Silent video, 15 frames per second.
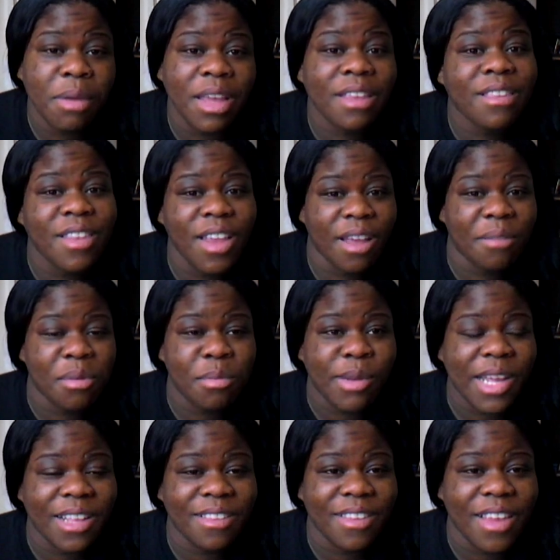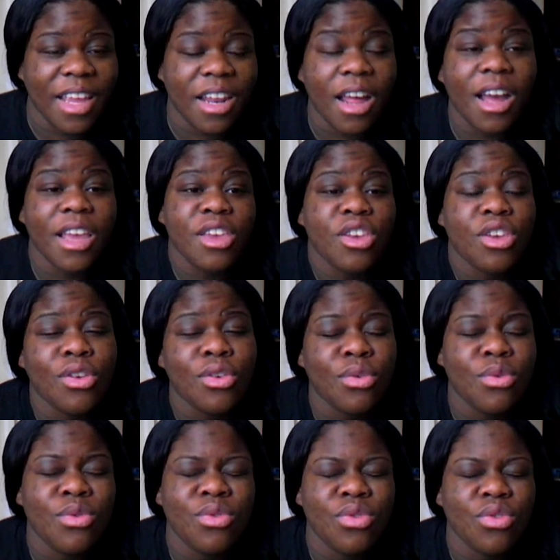but it's Blend, and I
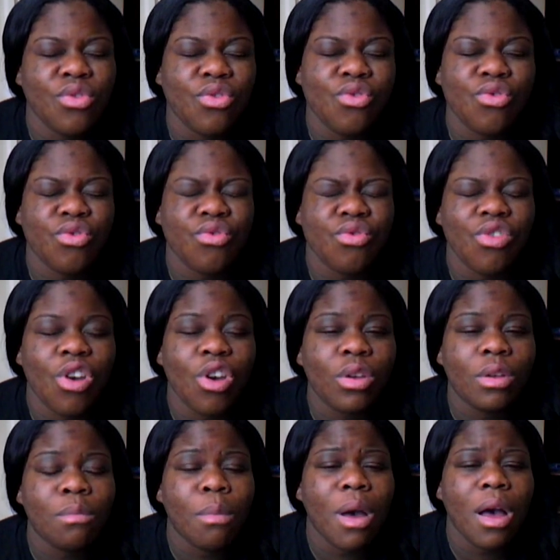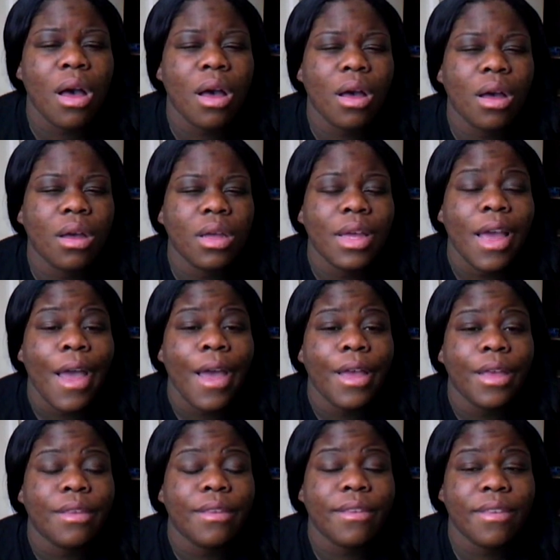use Chroma
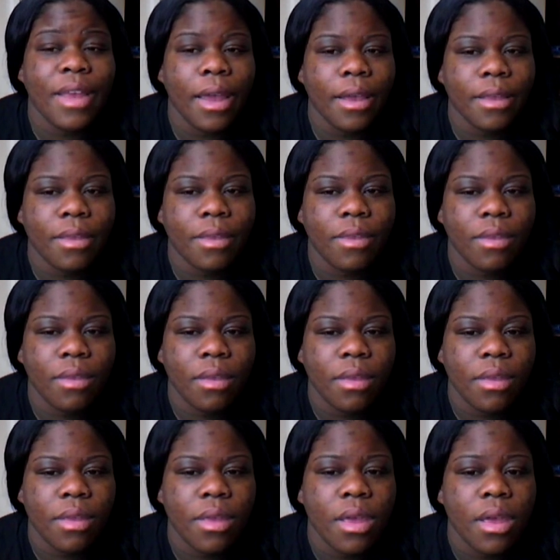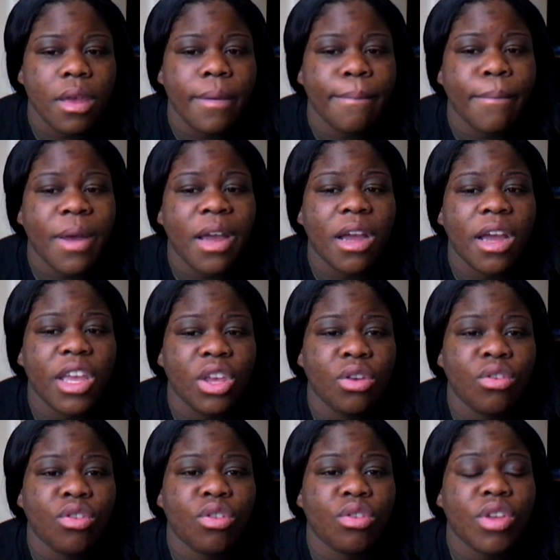6, but I
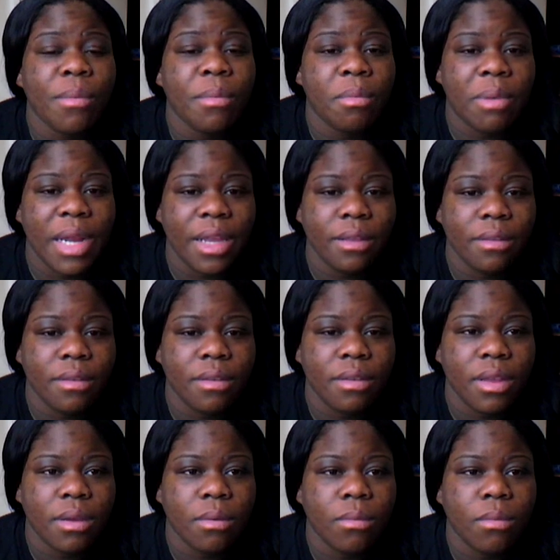use Blend